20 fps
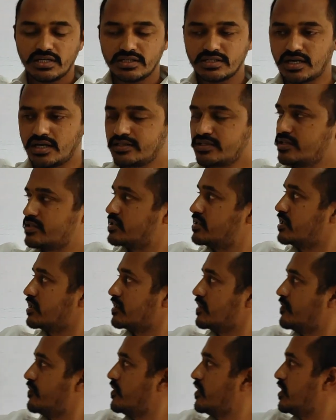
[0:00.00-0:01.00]
transistor.
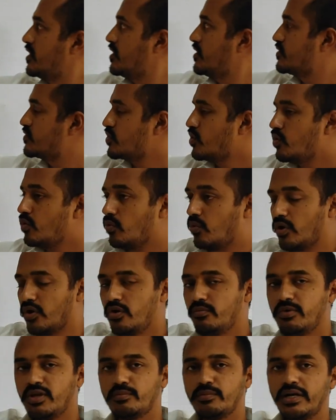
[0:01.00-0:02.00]
So what
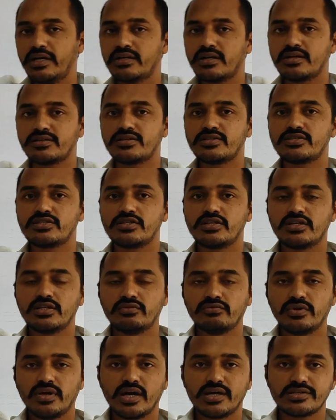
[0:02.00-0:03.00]
do you mean by
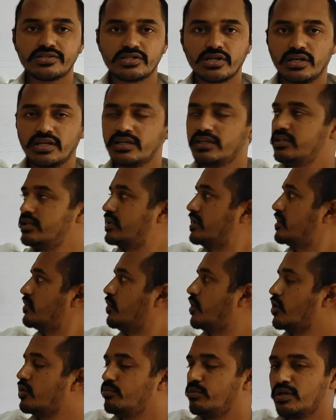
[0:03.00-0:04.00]
transistor? We are studying here
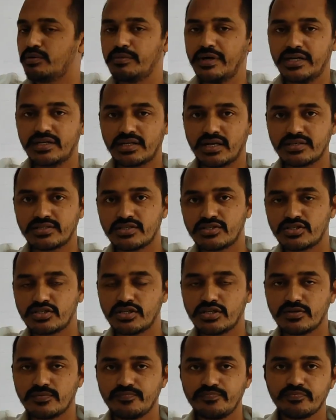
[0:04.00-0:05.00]
what do you mean by
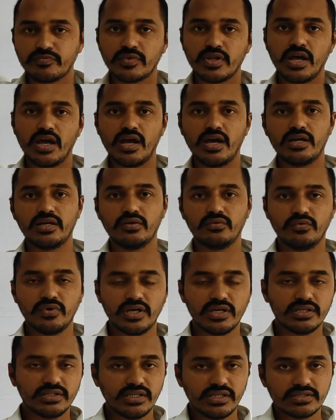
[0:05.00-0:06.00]
transistor, and
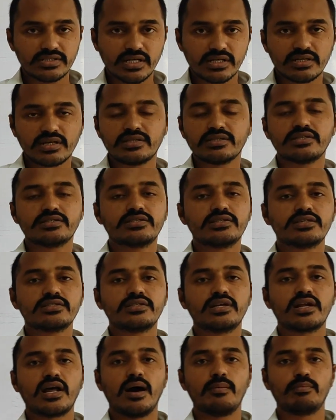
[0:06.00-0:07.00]
where these
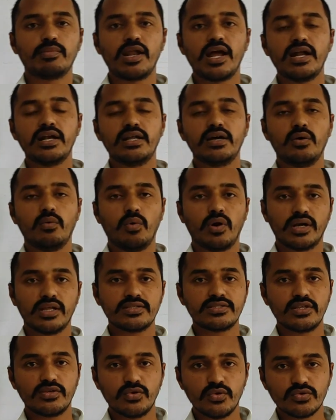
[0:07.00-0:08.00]
transistors are applied, what
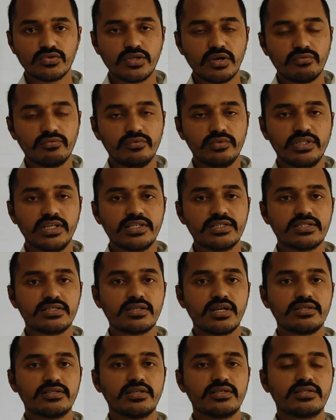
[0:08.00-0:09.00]
is the use of these
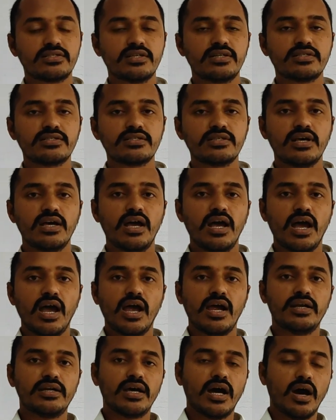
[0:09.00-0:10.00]
transistors,
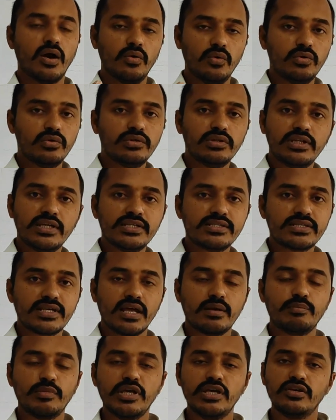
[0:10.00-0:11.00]
and how these
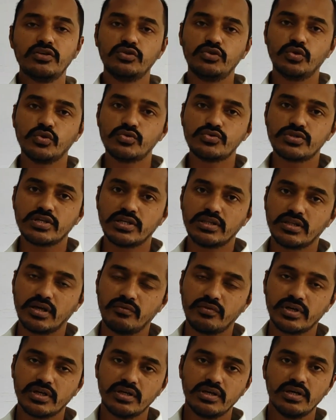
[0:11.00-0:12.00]
can be used in
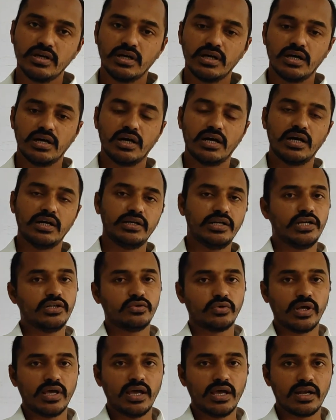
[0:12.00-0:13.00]
our
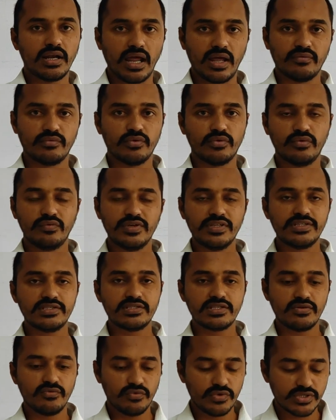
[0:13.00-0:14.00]
day-to-day life.
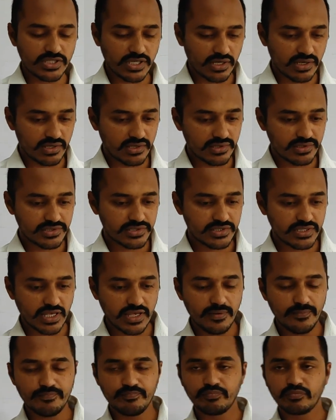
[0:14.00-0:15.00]
We shall see